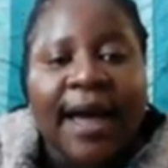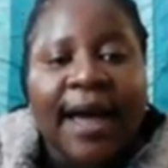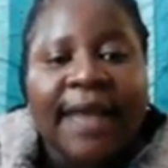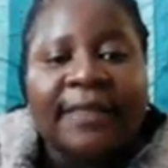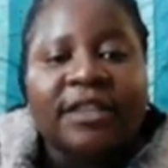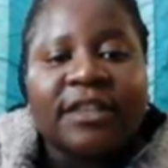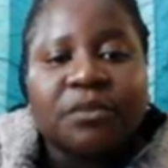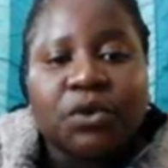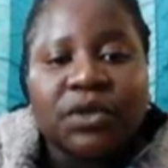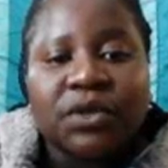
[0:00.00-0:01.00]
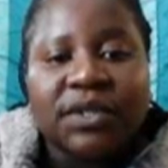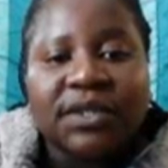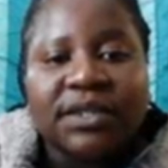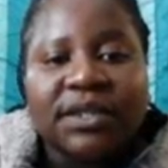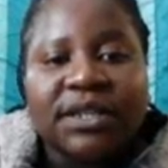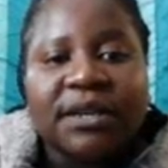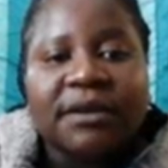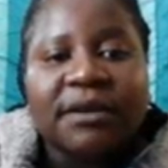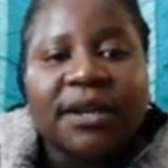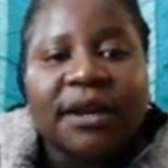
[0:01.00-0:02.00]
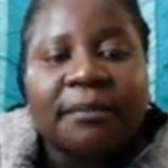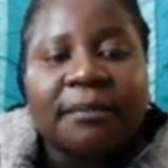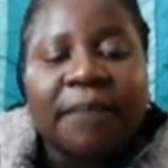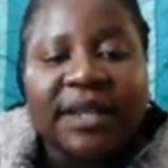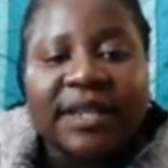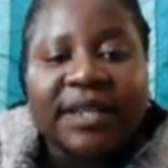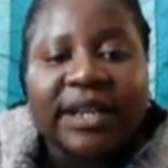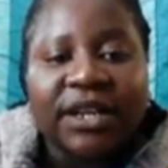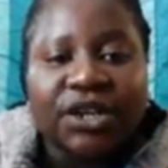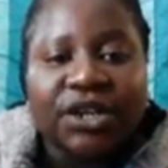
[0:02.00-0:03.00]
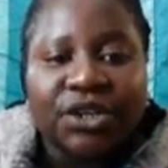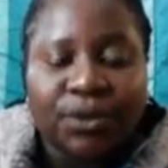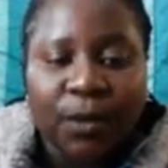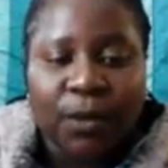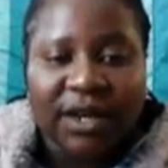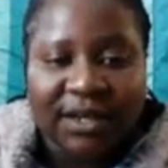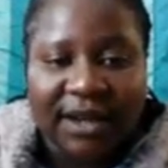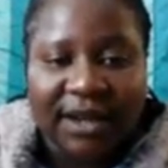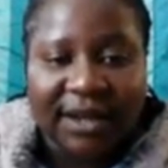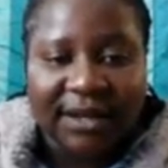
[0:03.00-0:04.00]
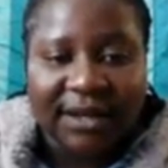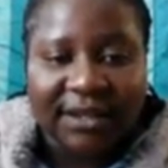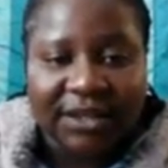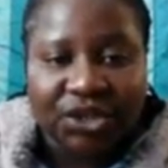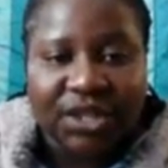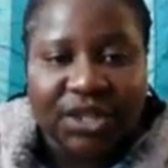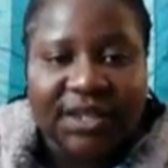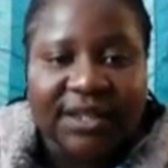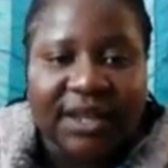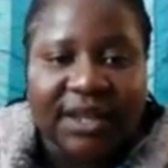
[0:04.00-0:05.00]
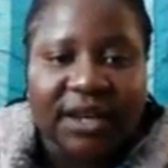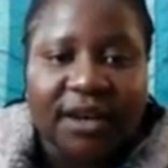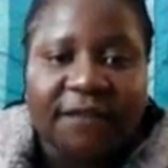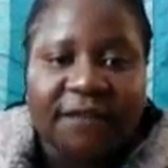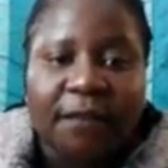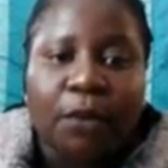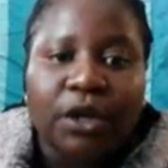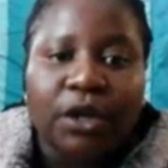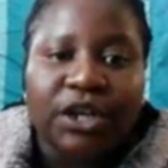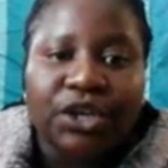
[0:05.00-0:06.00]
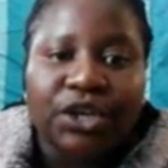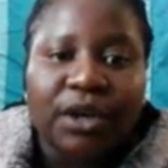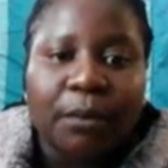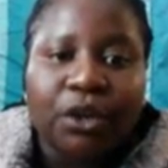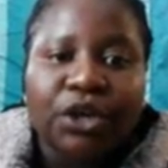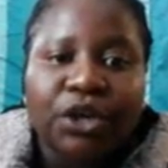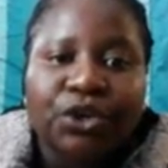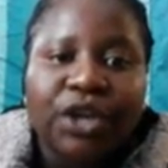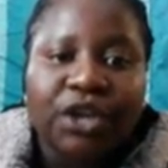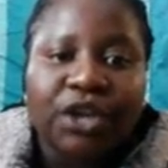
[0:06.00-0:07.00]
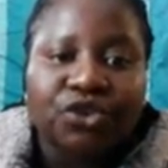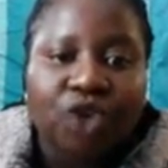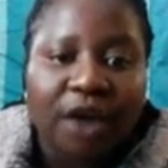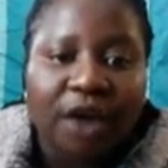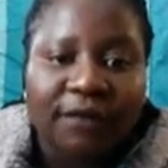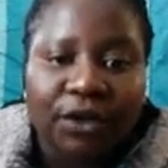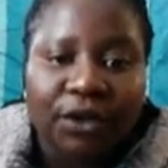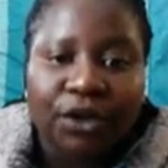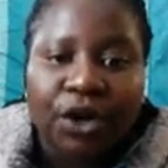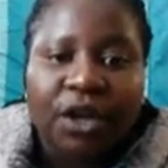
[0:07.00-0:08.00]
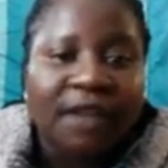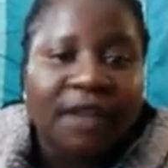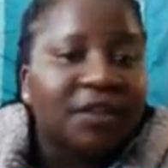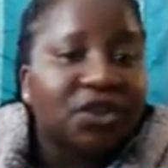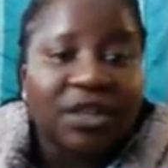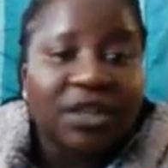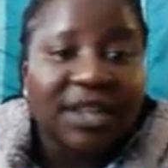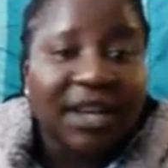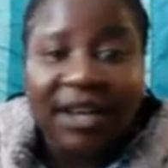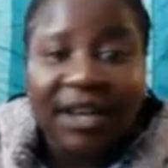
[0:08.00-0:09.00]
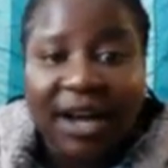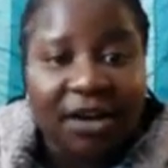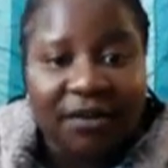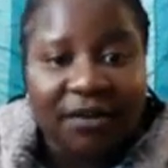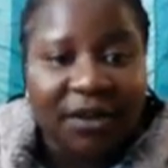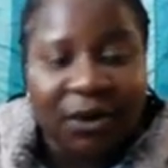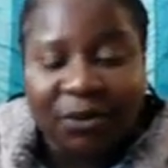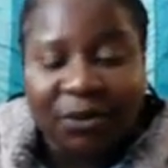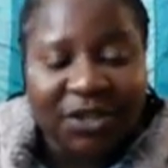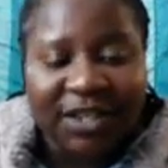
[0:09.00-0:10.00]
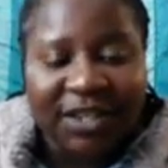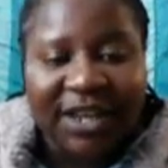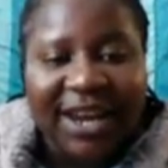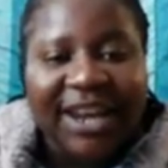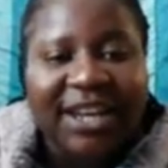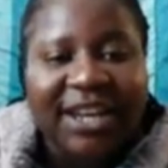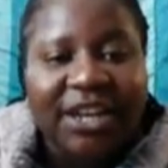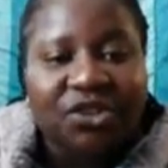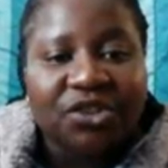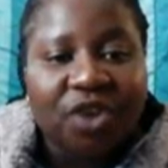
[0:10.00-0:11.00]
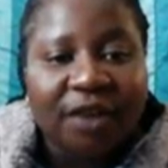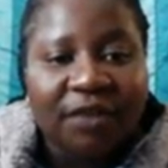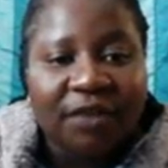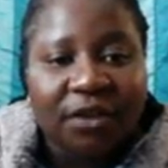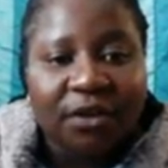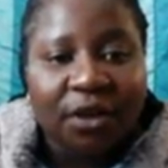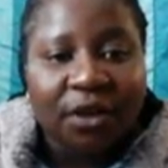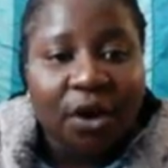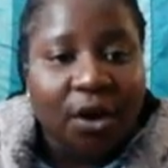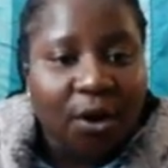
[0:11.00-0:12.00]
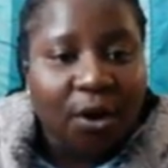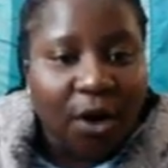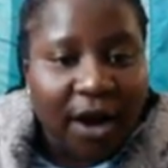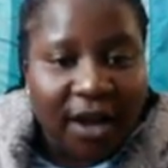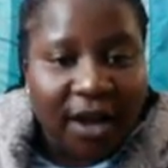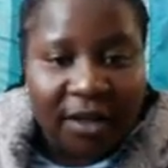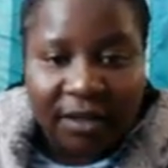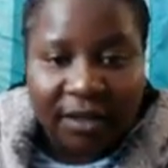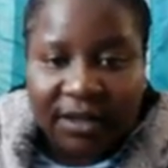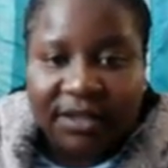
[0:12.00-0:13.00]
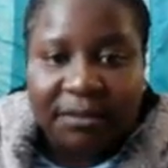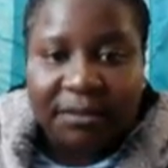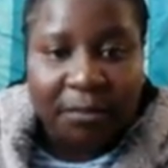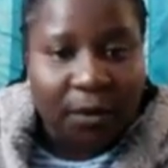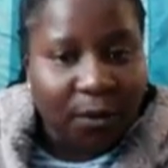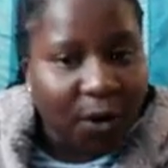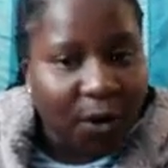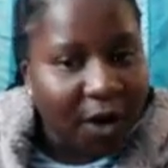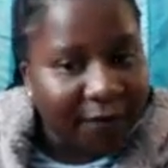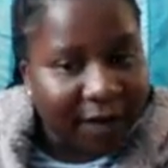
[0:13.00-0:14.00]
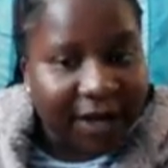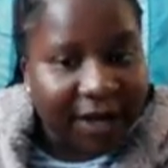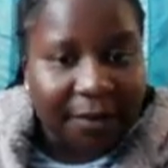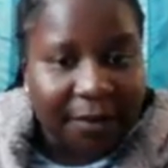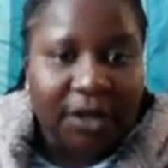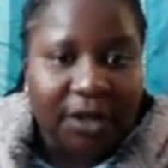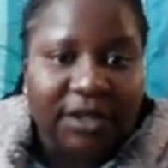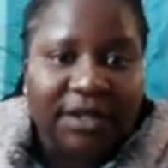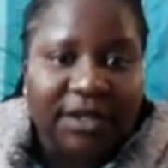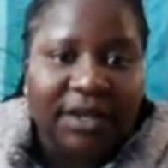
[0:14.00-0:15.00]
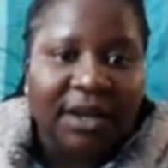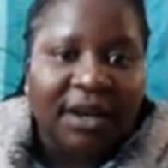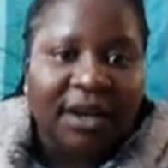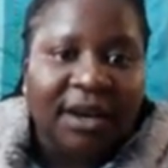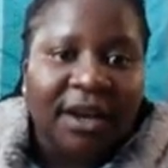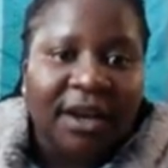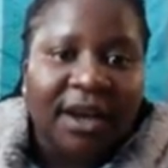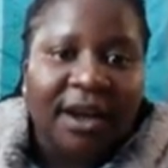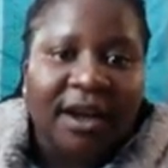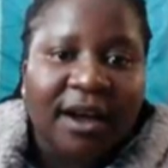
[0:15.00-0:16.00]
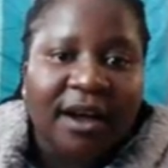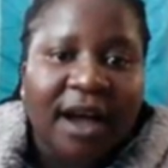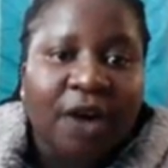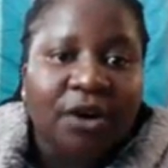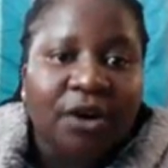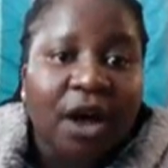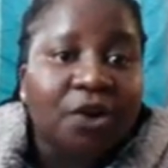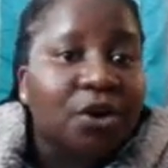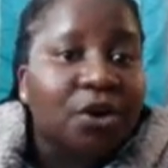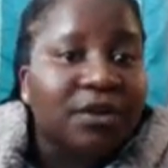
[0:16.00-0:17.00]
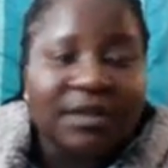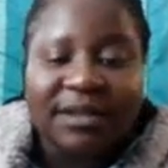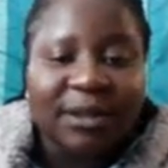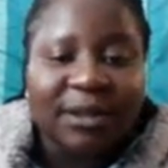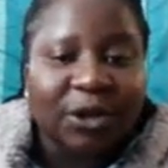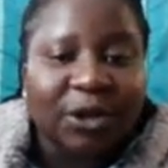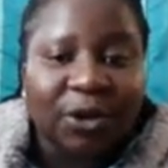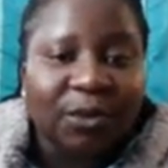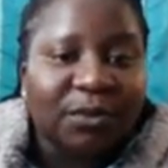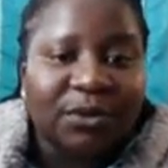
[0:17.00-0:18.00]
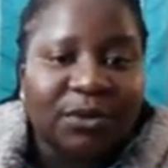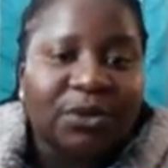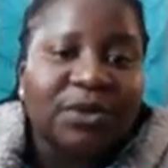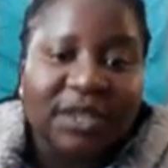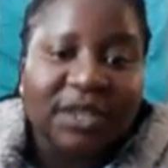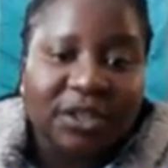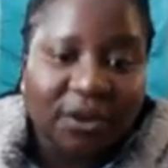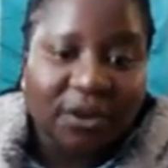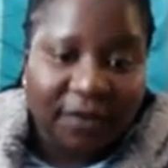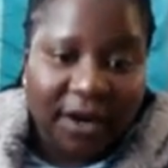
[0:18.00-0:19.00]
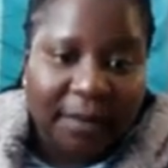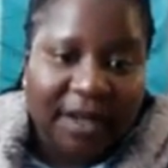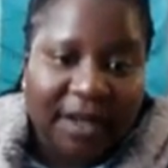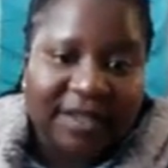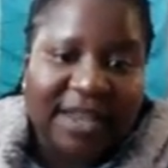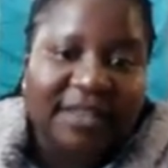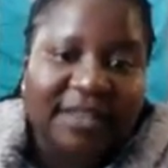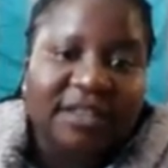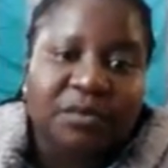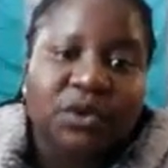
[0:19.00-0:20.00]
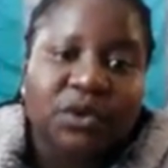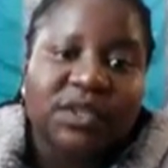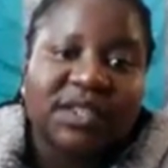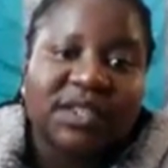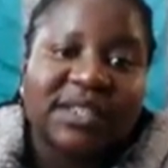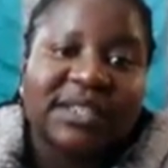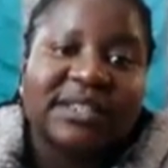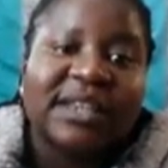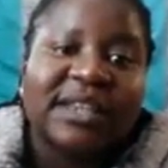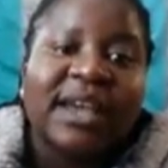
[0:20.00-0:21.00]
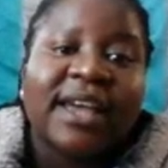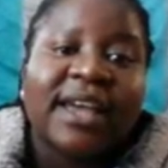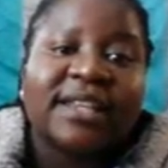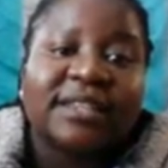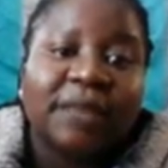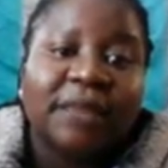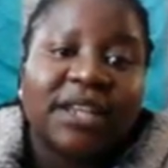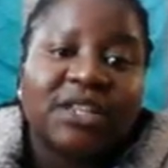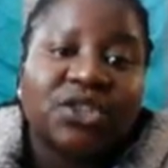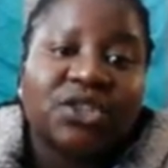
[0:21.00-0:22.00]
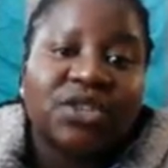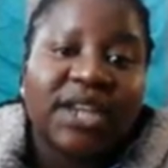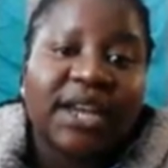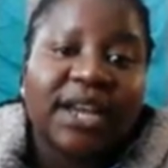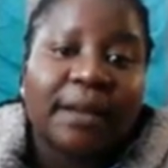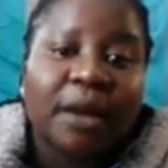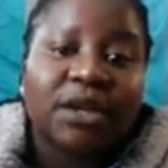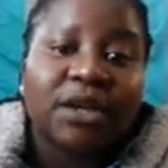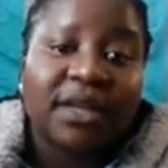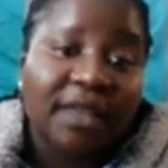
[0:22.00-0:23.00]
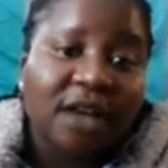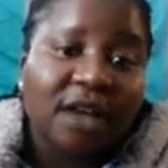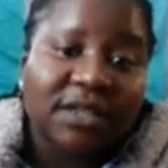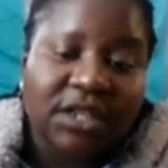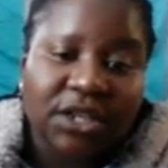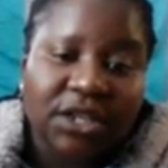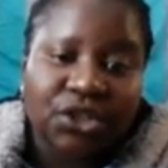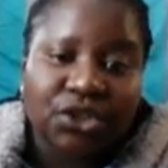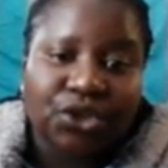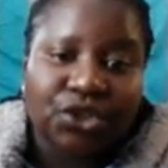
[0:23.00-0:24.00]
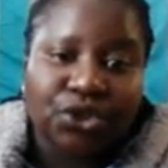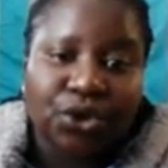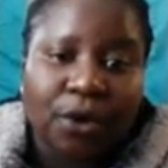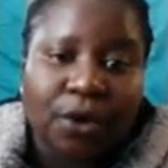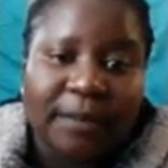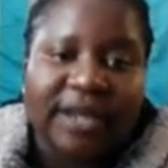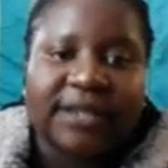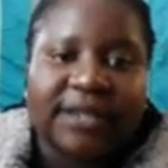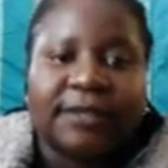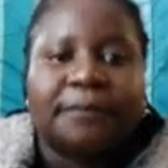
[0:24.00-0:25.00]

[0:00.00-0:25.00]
And this process basically it suggests is that if a molecule can travel, if it's not taken out of the ocean, it can travel in this conveyor belt. across the globe through this conveyor belt, and this process is estimated to take about 1,000 years to complete.